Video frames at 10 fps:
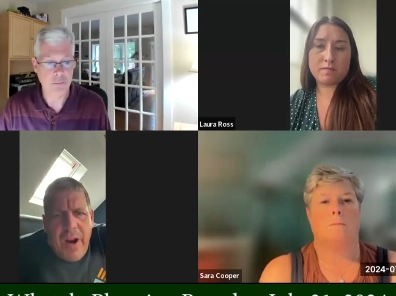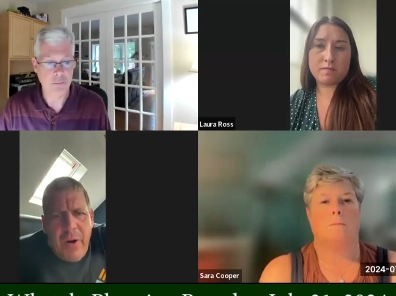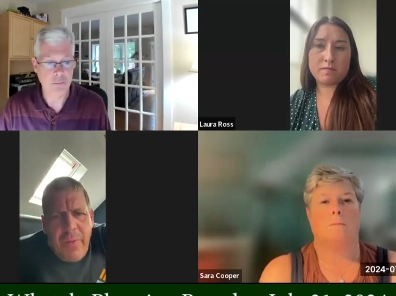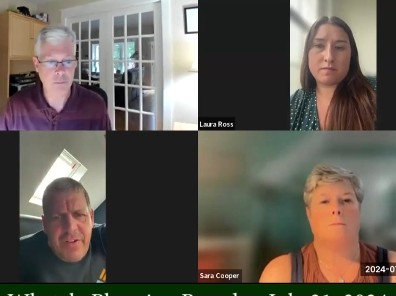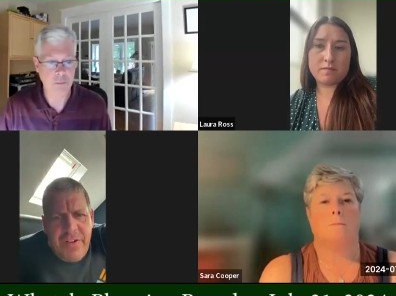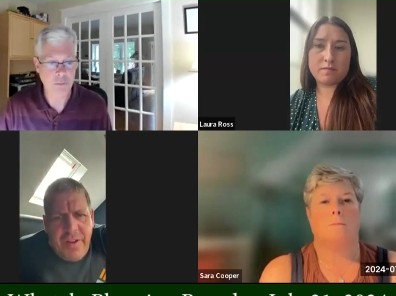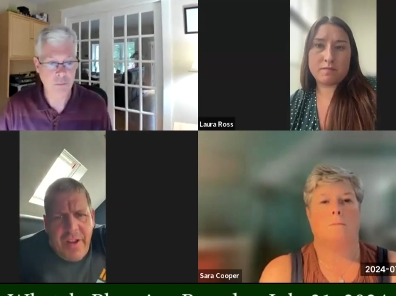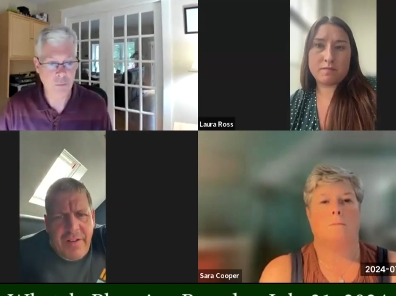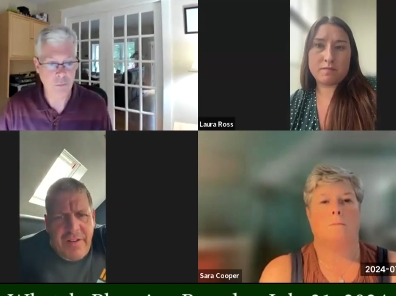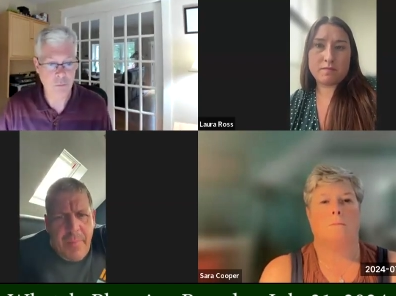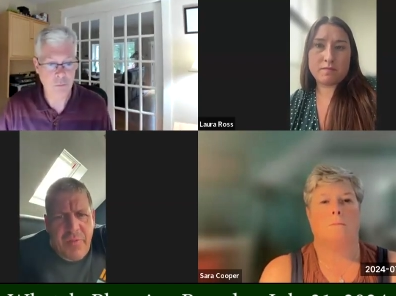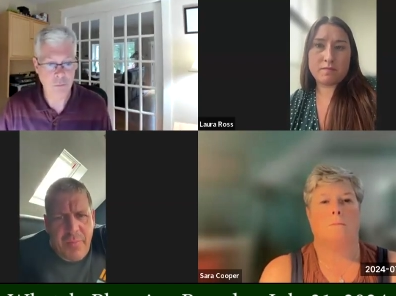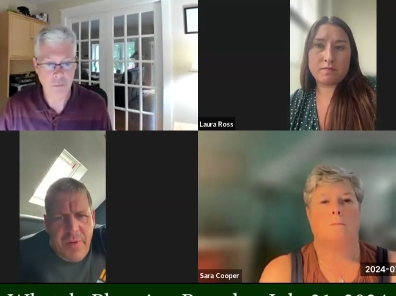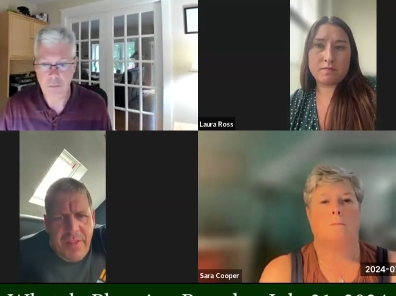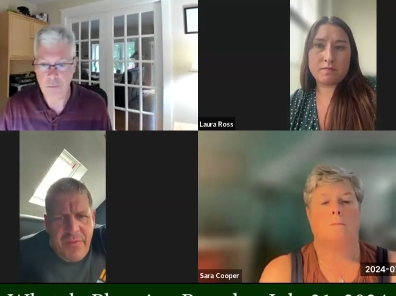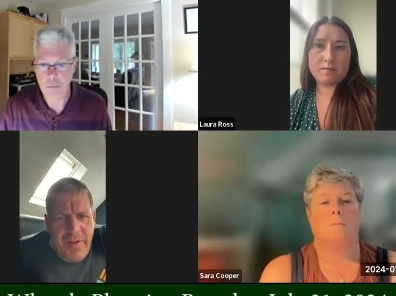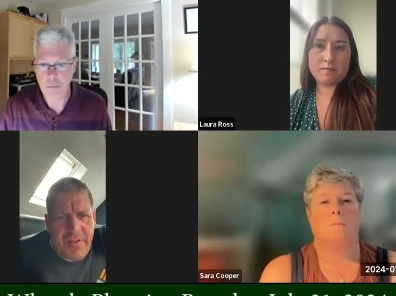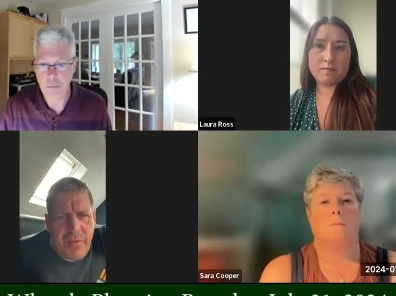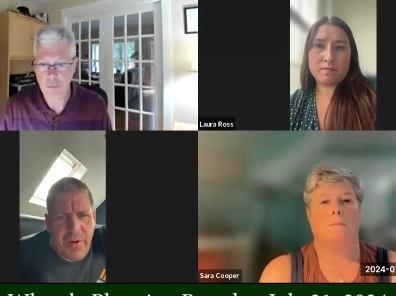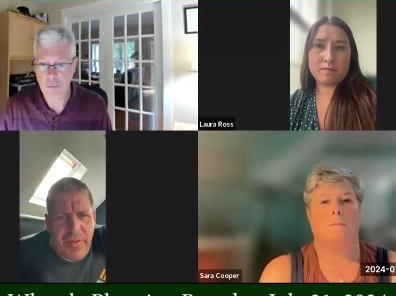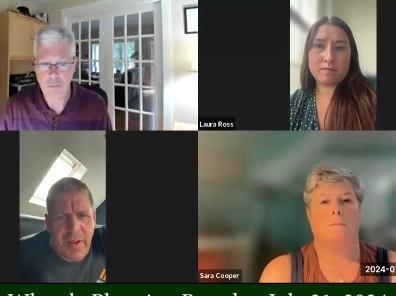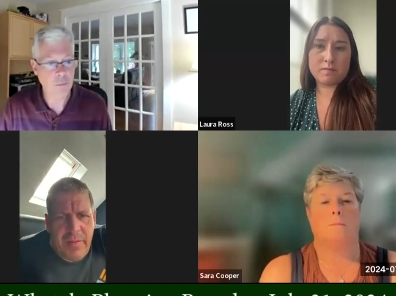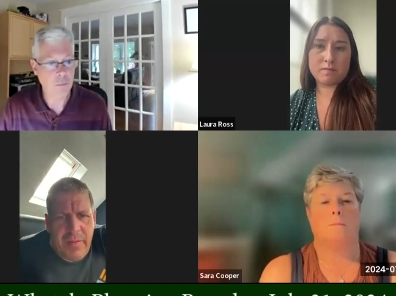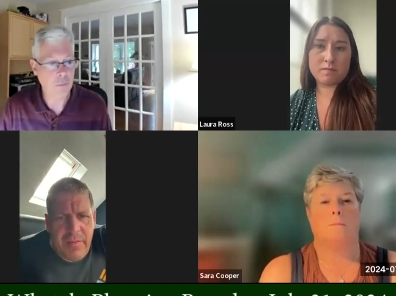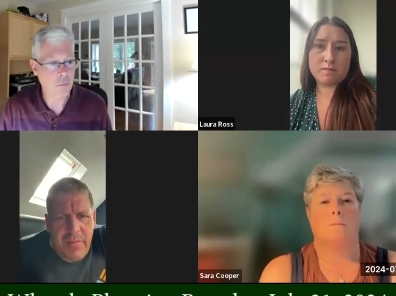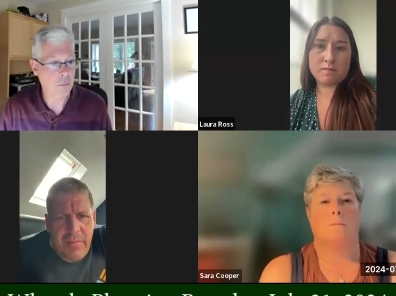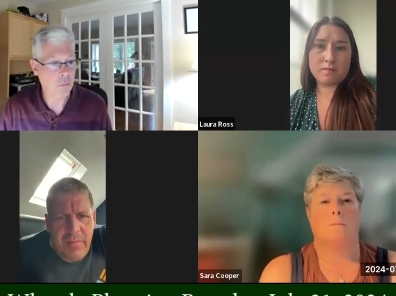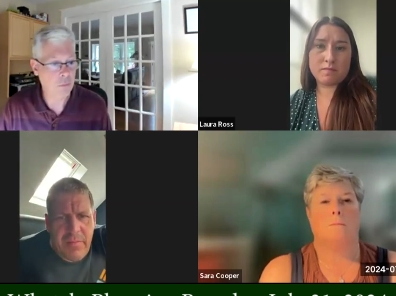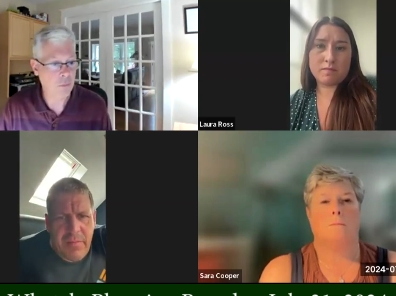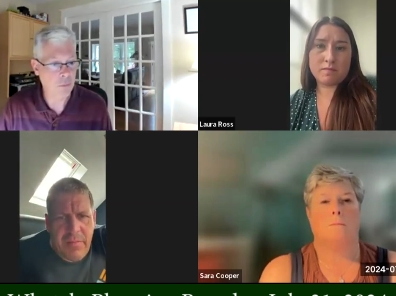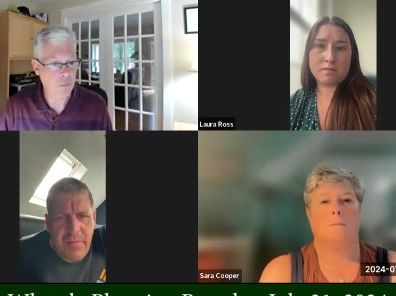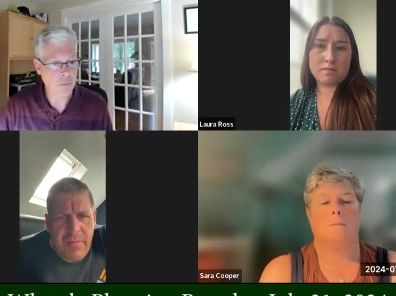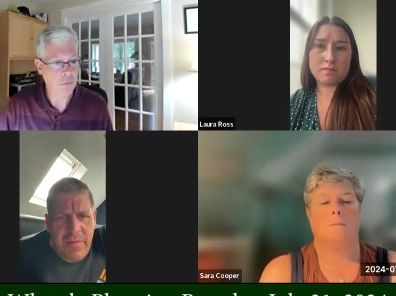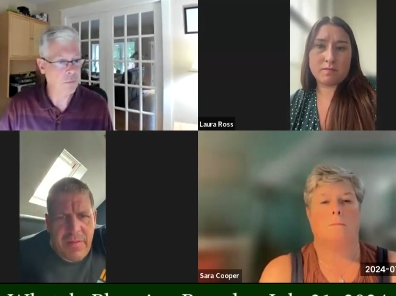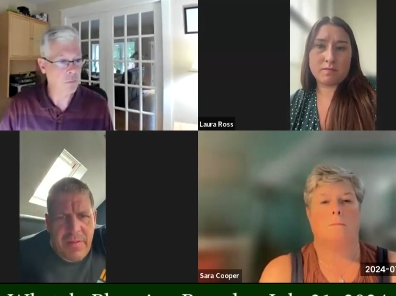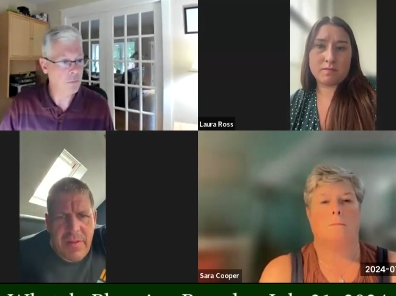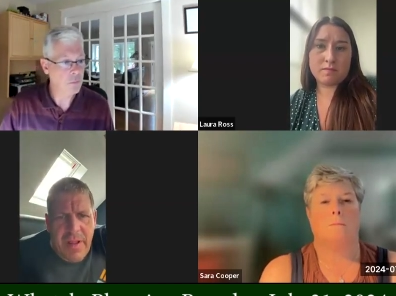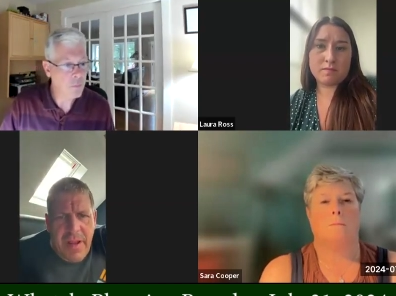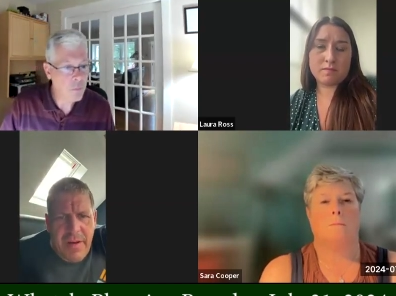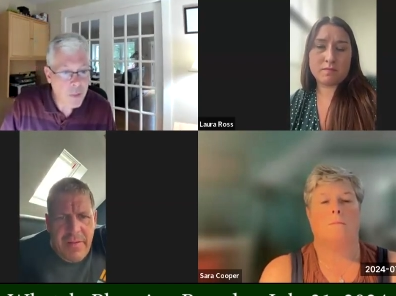Speaker 1: why aren't we just saying Tim Smith if he's the one that that